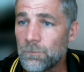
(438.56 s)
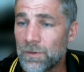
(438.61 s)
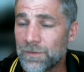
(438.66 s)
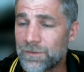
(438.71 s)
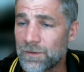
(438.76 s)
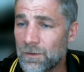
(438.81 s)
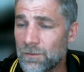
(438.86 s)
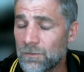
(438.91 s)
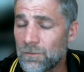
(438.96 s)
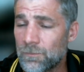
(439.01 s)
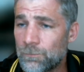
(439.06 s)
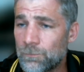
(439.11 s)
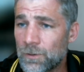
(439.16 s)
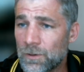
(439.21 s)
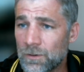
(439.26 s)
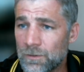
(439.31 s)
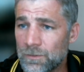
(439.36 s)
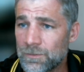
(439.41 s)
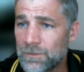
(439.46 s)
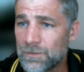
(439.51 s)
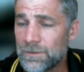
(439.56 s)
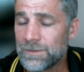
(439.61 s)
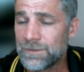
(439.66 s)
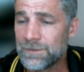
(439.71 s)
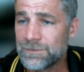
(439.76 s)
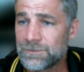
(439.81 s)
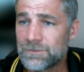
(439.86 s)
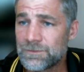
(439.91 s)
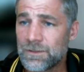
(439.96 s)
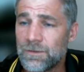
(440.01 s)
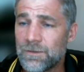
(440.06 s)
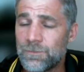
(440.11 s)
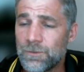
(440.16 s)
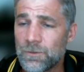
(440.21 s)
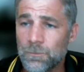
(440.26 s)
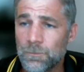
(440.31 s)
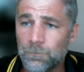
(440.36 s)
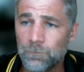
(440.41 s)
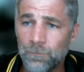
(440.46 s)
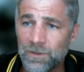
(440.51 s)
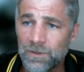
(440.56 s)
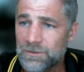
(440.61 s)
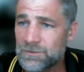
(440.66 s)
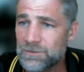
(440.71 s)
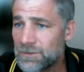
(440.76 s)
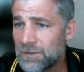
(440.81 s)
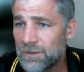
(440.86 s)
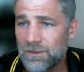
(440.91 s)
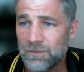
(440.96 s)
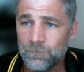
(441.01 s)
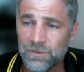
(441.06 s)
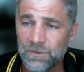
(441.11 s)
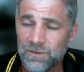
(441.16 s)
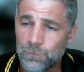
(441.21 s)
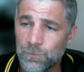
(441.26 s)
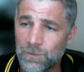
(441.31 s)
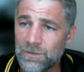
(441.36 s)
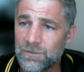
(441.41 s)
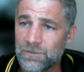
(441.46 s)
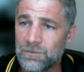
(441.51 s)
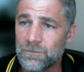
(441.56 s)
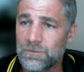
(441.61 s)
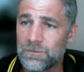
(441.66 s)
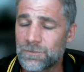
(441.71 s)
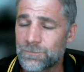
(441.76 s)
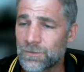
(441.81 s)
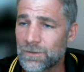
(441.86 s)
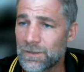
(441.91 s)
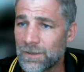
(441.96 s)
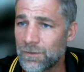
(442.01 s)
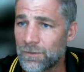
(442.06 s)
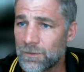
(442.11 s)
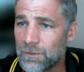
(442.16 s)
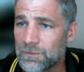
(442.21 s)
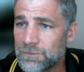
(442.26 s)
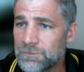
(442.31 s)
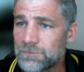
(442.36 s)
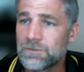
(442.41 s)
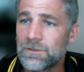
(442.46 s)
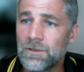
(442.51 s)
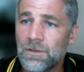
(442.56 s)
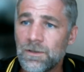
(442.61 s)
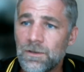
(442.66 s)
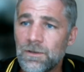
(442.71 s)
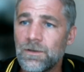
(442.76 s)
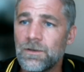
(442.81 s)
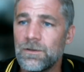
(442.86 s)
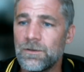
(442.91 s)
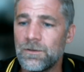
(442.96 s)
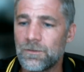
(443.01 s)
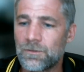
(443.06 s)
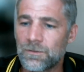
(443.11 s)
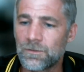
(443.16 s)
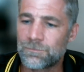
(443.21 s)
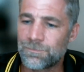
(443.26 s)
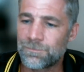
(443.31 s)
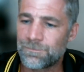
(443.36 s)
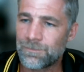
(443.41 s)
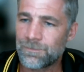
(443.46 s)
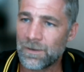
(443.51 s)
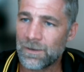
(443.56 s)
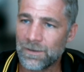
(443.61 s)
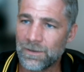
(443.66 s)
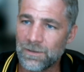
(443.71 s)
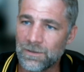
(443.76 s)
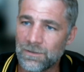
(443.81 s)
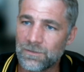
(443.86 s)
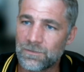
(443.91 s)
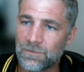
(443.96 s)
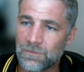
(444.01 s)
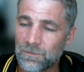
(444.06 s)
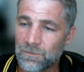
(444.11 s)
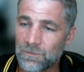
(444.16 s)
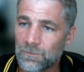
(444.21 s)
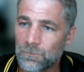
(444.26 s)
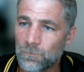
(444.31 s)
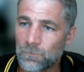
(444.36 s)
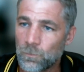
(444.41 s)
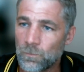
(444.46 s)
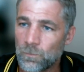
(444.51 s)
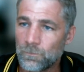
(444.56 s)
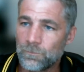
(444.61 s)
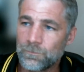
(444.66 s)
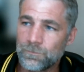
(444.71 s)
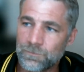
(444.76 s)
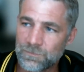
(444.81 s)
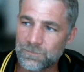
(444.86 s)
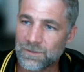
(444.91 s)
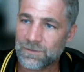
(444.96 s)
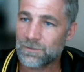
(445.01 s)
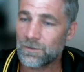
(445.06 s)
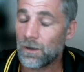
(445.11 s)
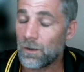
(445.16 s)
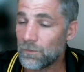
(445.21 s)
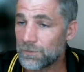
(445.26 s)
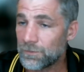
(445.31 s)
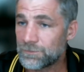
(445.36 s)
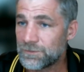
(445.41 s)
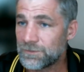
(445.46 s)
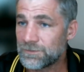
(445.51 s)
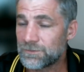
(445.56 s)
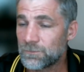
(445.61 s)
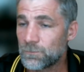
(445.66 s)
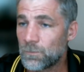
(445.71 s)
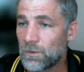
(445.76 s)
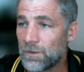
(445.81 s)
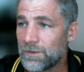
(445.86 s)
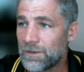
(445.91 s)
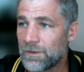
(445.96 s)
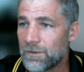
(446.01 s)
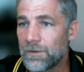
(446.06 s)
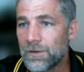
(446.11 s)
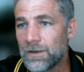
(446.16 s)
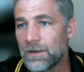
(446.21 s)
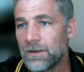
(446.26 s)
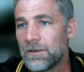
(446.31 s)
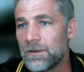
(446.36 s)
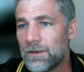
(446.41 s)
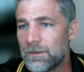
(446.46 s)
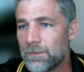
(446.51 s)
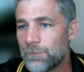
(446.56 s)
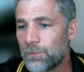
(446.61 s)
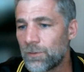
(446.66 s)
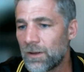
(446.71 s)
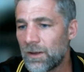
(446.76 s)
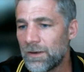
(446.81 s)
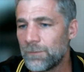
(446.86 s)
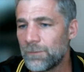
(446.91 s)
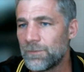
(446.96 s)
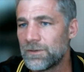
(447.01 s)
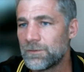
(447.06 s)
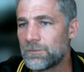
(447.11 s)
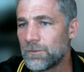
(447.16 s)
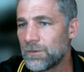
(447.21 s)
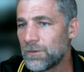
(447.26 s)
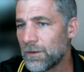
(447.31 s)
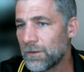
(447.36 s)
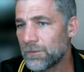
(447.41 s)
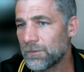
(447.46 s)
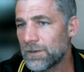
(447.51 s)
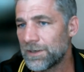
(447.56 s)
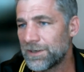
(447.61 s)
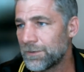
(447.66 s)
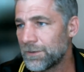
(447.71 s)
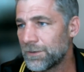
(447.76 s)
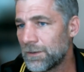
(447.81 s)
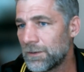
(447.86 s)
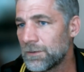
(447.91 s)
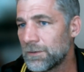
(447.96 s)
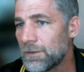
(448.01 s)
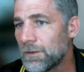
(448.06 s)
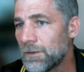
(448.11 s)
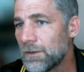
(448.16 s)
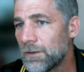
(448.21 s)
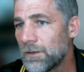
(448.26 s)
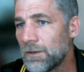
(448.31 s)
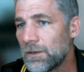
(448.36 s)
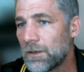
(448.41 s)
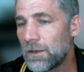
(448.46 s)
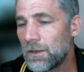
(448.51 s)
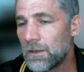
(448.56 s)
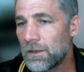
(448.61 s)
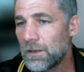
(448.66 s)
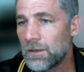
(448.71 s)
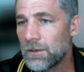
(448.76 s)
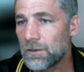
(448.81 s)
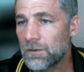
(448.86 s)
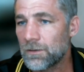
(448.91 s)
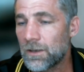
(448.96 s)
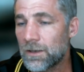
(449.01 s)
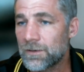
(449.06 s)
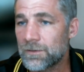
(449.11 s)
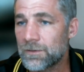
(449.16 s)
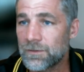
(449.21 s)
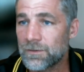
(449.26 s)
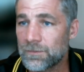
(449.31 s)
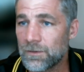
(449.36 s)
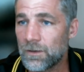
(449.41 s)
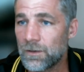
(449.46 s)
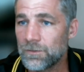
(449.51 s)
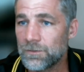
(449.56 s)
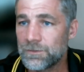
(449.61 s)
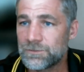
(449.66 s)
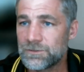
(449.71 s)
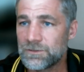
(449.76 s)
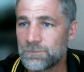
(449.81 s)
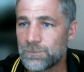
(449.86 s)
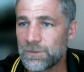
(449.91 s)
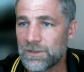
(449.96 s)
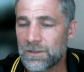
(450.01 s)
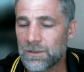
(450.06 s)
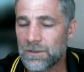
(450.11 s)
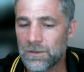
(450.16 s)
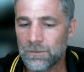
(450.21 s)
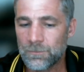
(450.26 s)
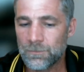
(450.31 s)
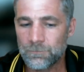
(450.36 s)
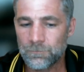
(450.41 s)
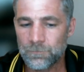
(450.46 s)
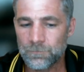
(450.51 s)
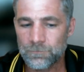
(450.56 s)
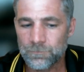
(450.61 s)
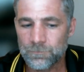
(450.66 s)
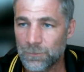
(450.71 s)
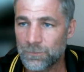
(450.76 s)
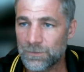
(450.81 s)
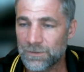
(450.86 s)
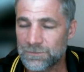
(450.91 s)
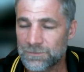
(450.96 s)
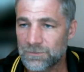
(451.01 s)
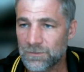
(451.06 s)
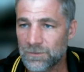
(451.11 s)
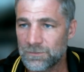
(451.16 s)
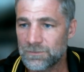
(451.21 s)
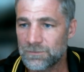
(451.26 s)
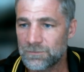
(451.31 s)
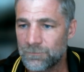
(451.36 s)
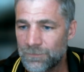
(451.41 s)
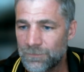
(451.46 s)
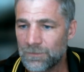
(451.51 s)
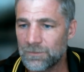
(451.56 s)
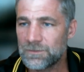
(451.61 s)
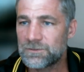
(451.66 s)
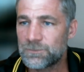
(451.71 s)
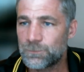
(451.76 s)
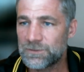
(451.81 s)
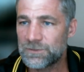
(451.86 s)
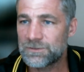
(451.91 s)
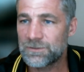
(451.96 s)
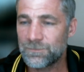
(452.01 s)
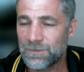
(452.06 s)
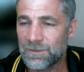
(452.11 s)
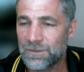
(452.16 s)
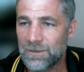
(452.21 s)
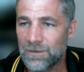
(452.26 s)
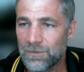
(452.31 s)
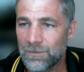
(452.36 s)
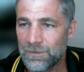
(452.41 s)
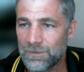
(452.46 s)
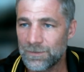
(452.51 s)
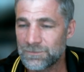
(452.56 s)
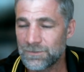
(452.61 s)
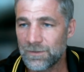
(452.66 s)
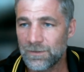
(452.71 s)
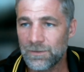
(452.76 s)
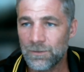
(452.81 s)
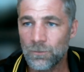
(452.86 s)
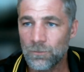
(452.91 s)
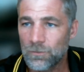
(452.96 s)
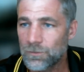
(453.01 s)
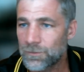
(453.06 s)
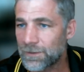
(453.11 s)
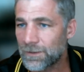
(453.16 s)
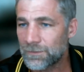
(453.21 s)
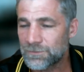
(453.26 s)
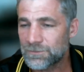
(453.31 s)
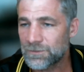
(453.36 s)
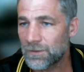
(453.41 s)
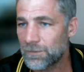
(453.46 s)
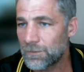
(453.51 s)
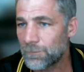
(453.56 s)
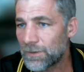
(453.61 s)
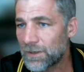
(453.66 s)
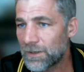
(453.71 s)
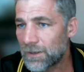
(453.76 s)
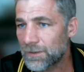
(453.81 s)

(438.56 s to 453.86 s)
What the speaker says: But the other part is, if you're mixing in between different areas, you could find technologies in one area and apply them into another area. A lot of technologies become focused on very specific areas, and they don't look outside the